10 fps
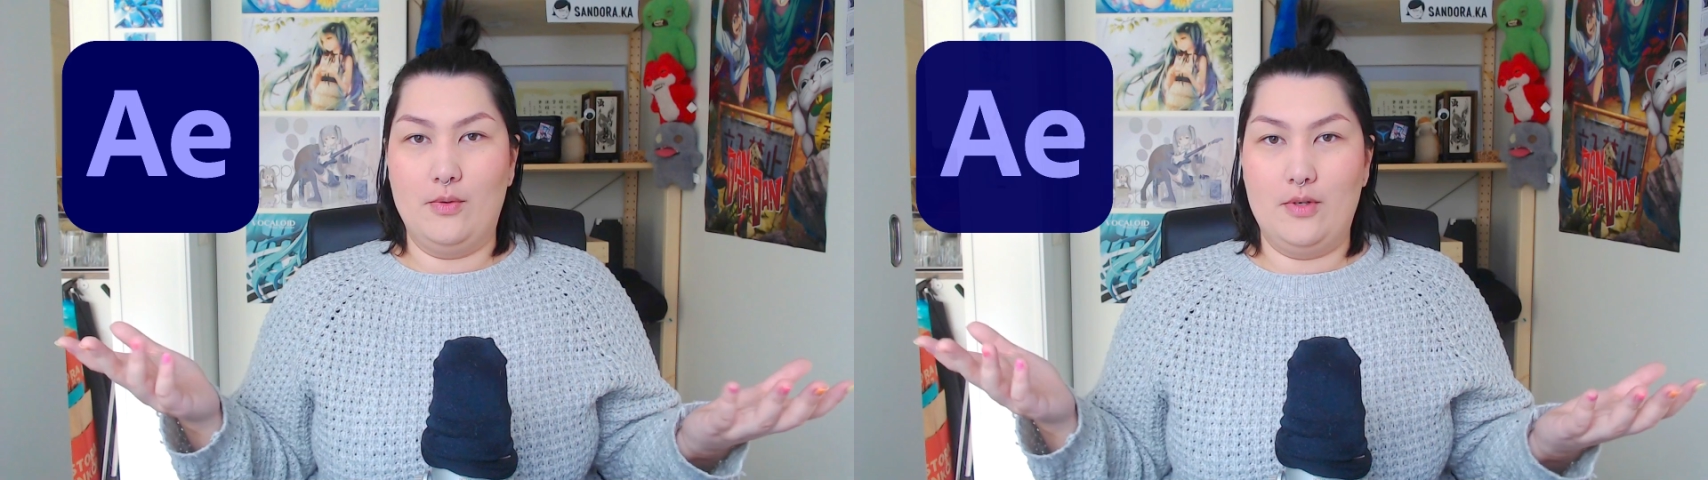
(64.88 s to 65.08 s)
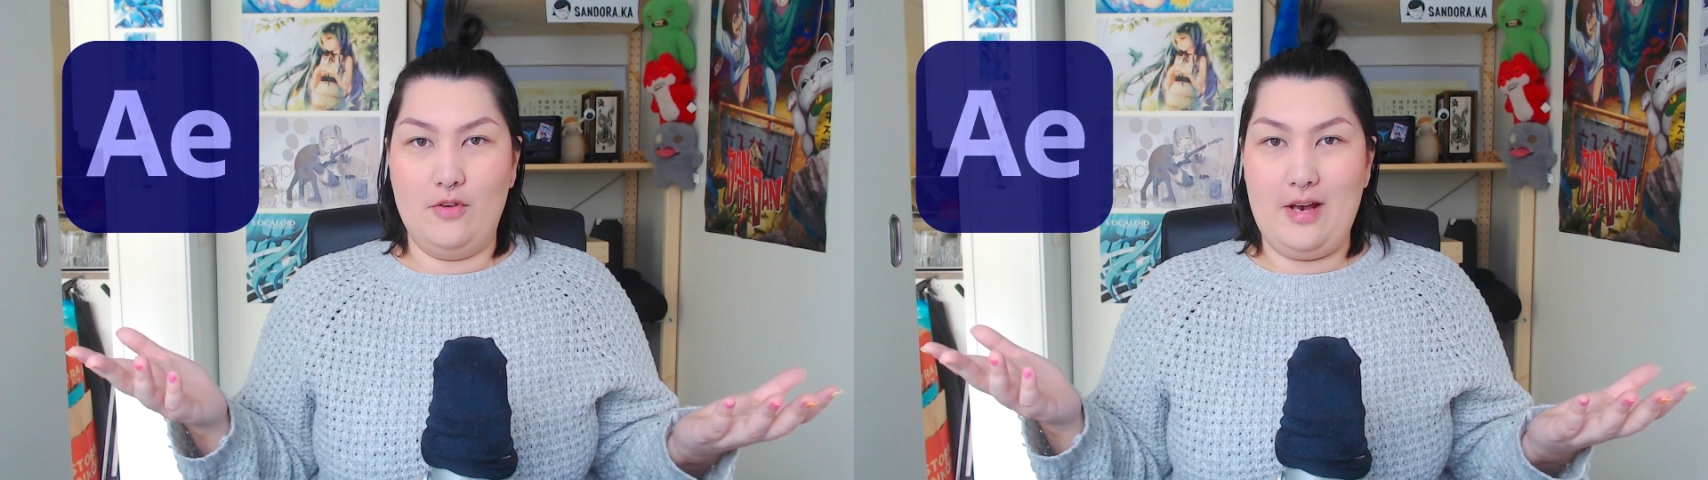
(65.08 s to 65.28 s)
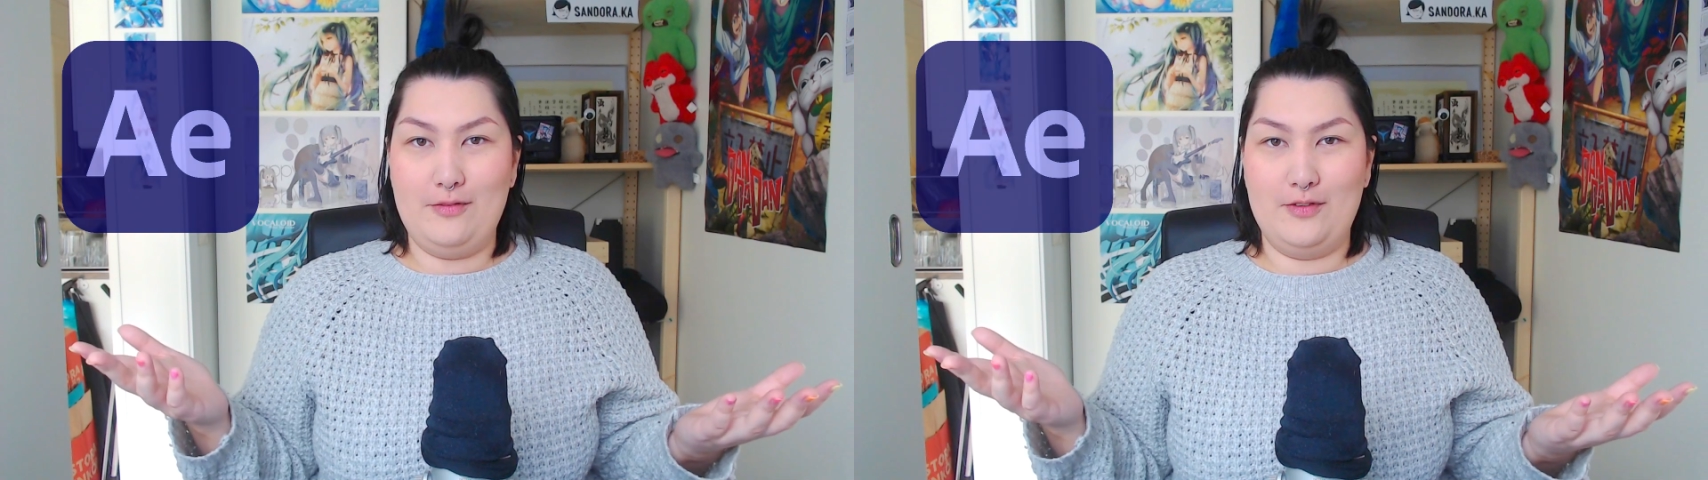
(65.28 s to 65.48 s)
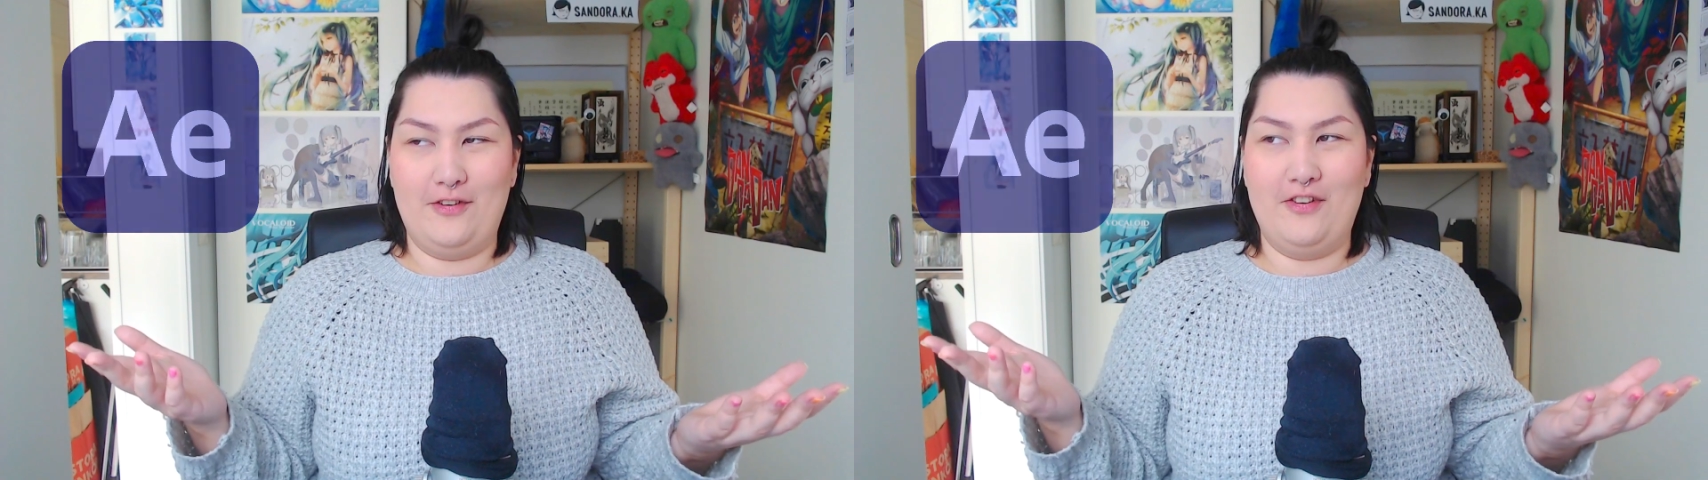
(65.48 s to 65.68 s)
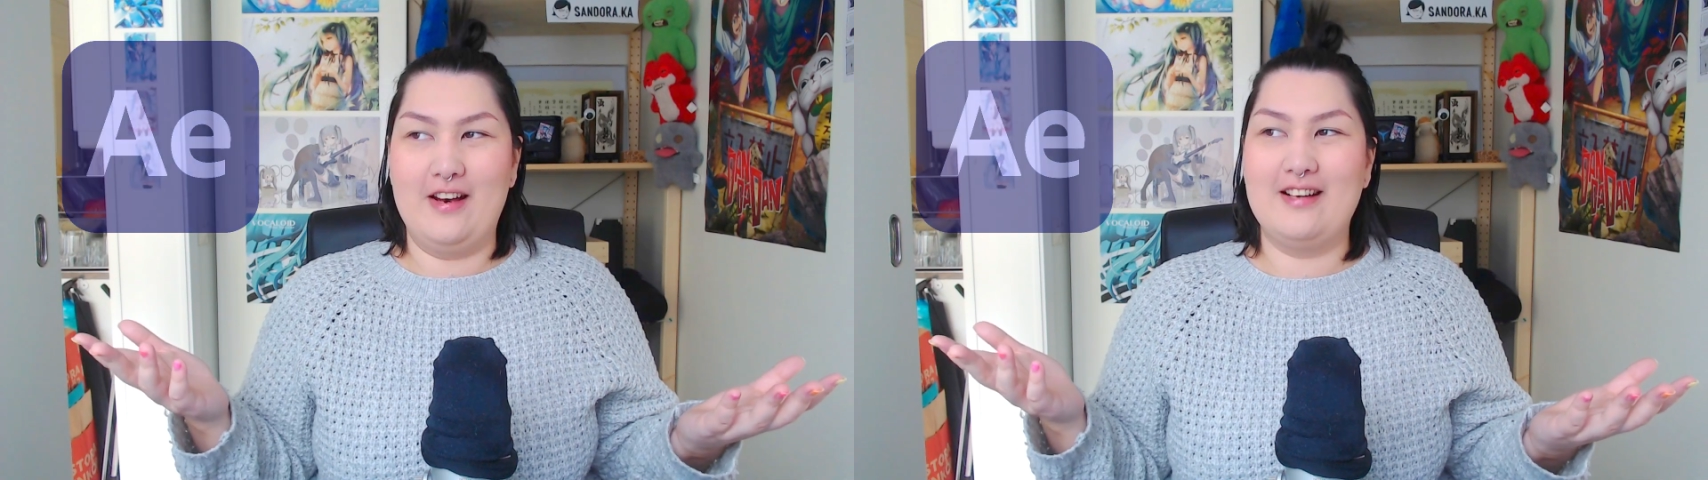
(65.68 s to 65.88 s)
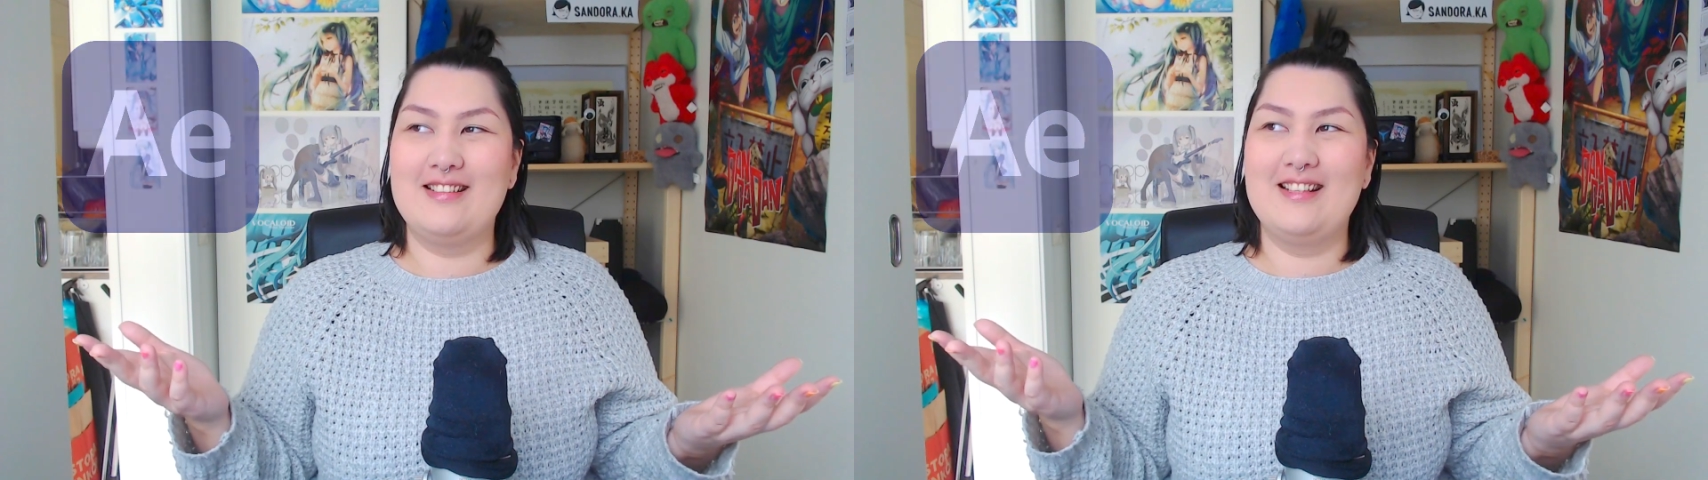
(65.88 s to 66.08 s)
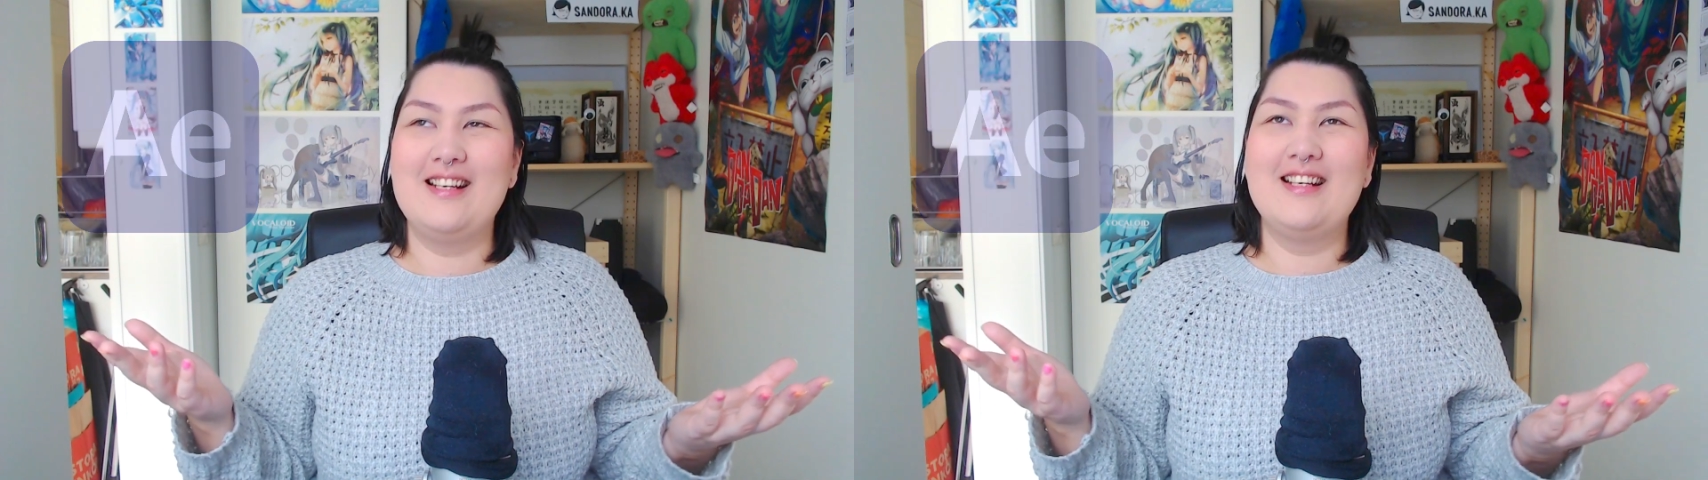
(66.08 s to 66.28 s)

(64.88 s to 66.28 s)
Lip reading: know After Effects.